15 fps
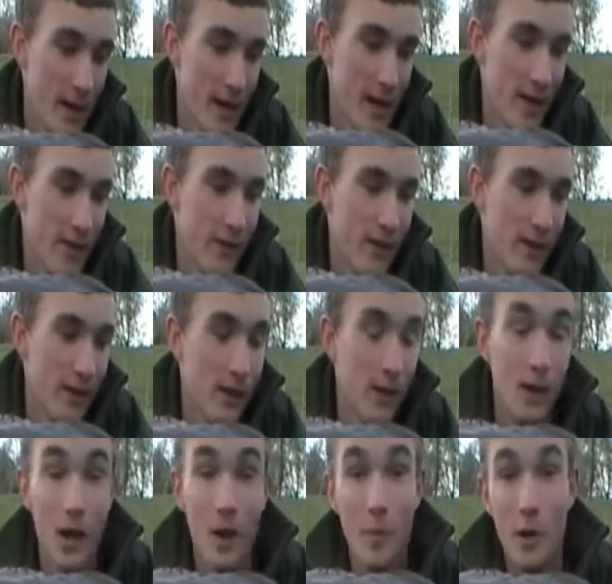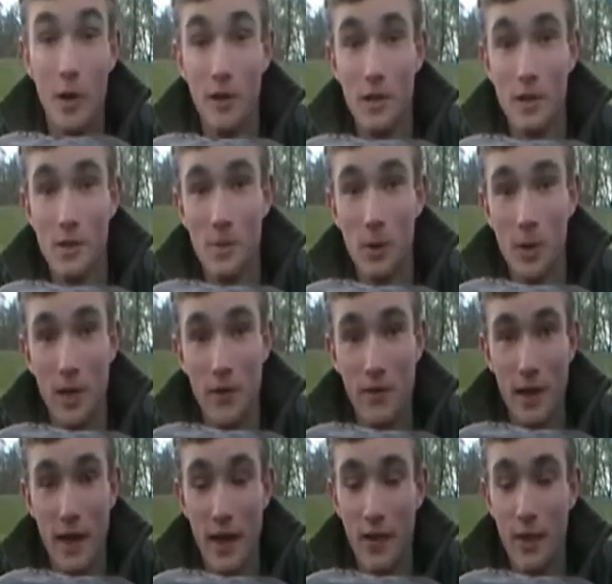back out. I put another spot over
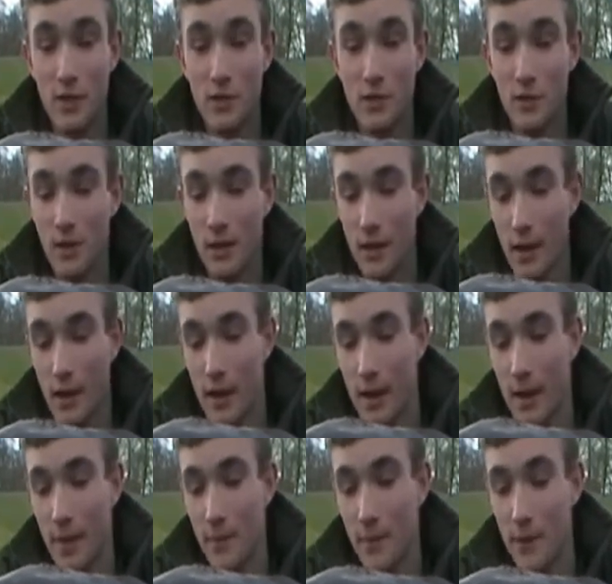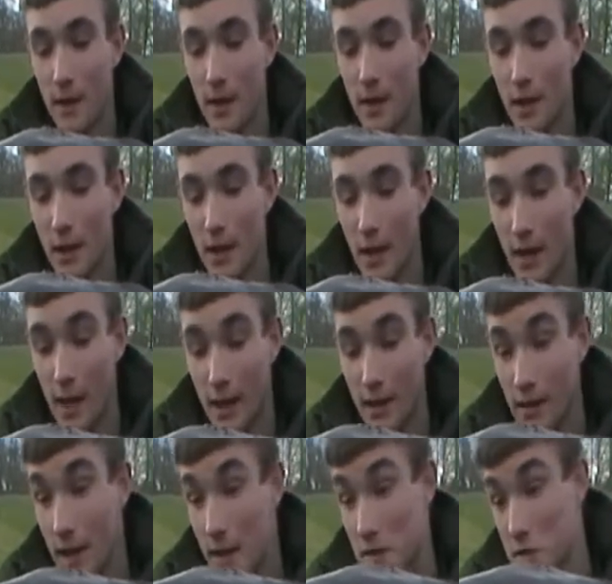the area,
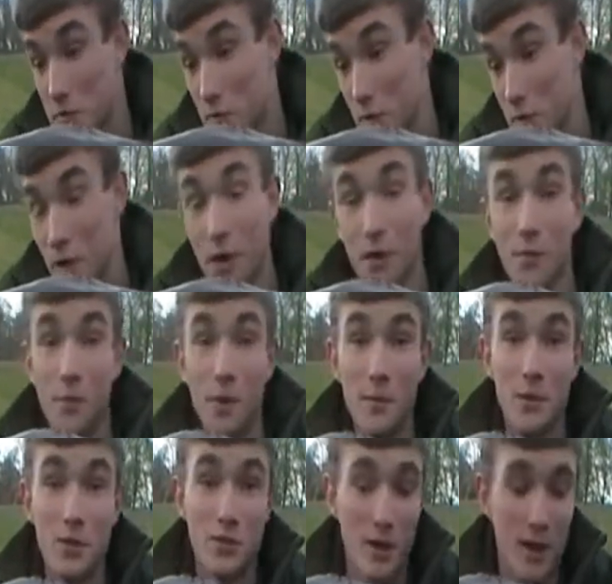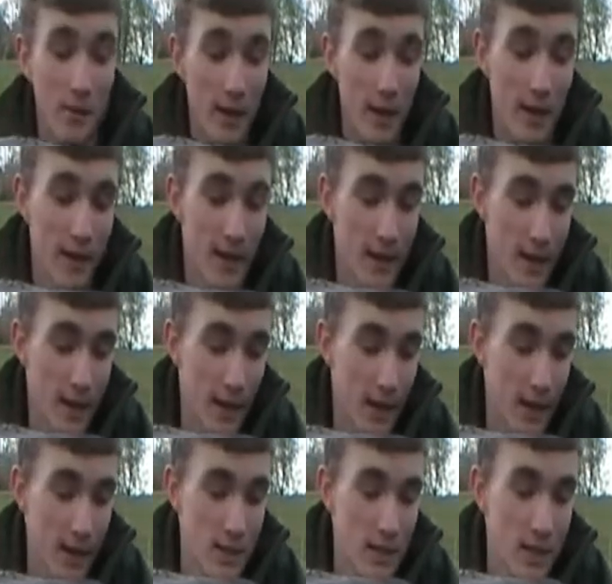and yeah, this roared off pretty much straight away.
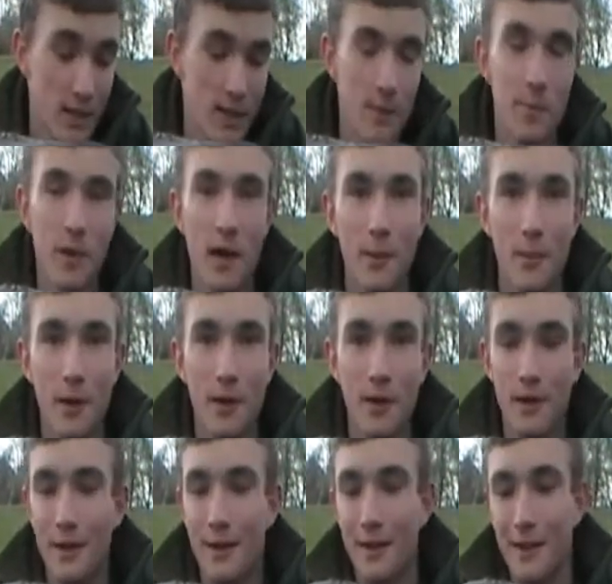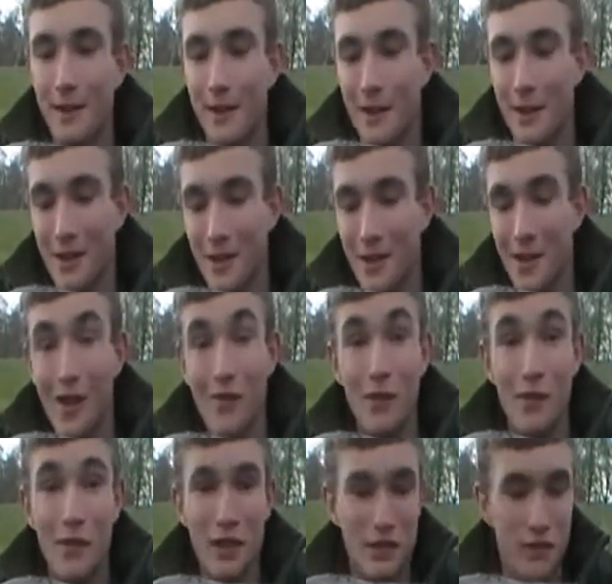£16 one.
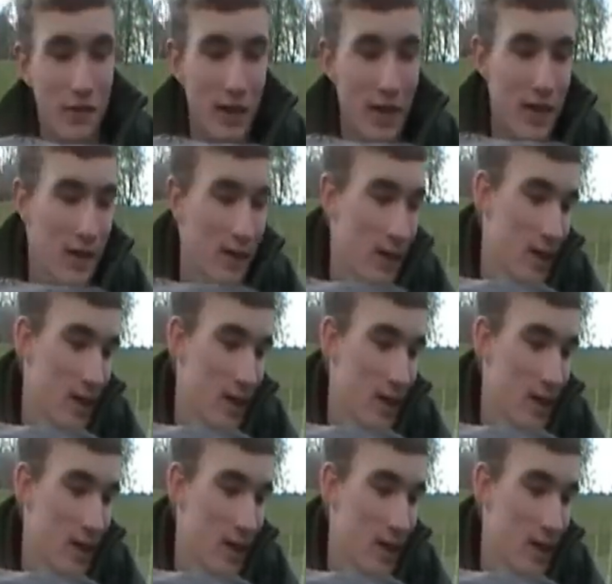Lovely fish for in here.